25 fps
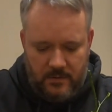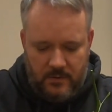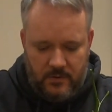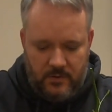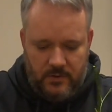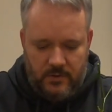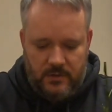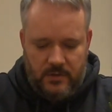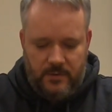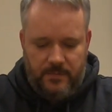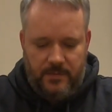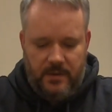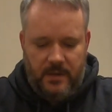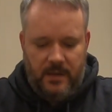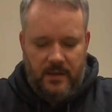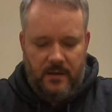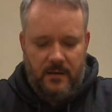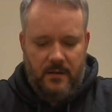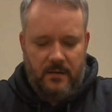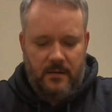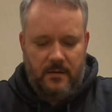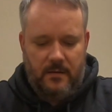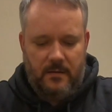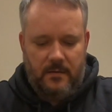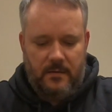just a
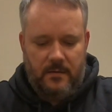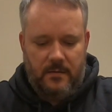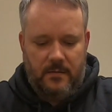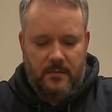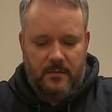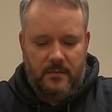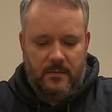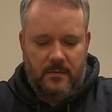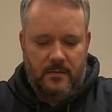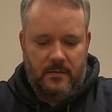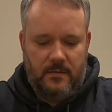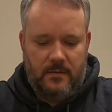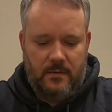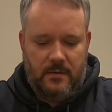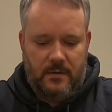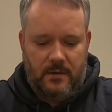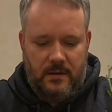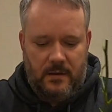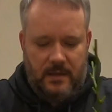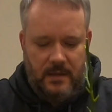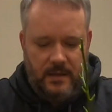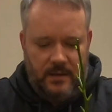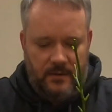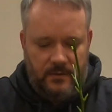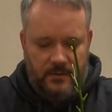bit
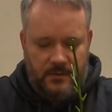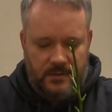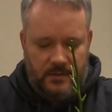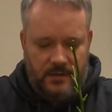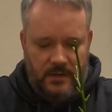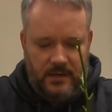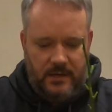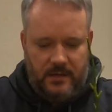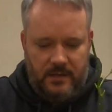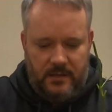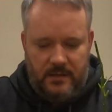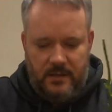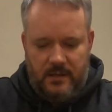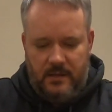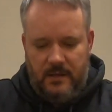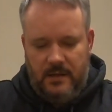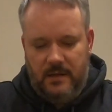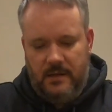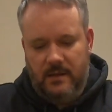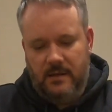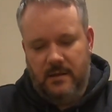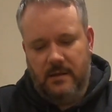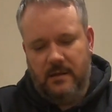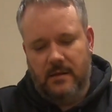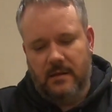outside
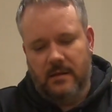the